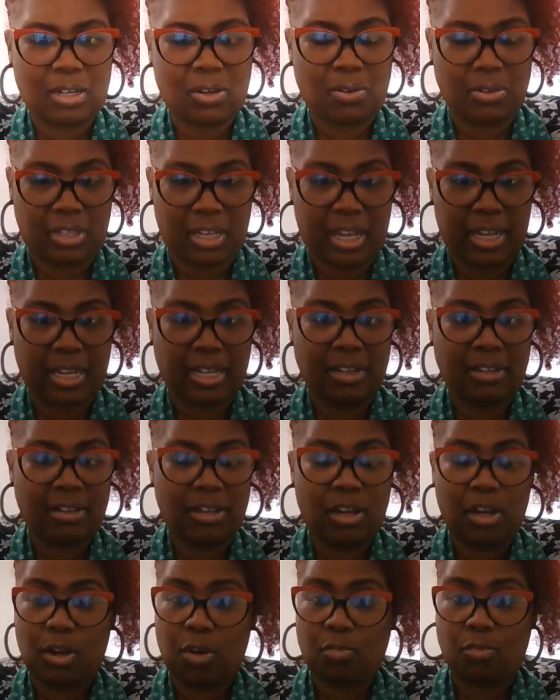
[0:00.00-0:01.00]
Okay,
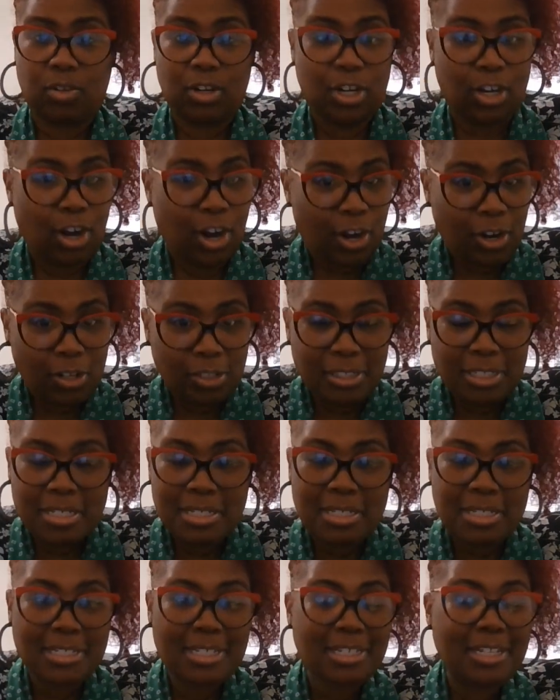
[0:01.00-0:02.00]

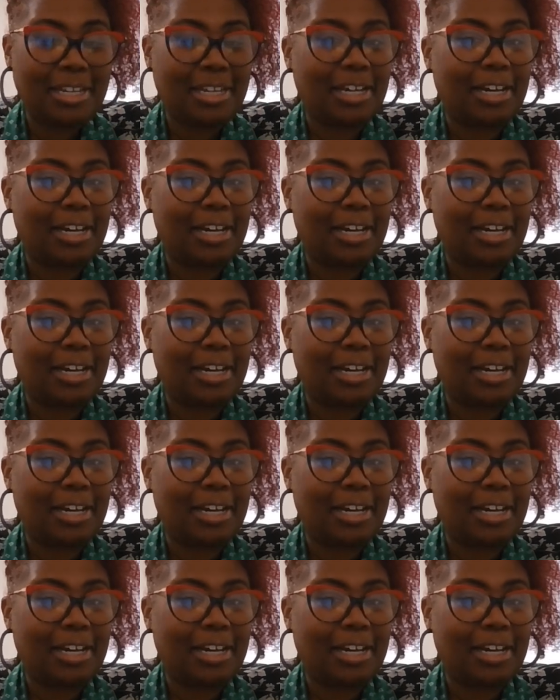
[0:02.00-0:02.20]
regardless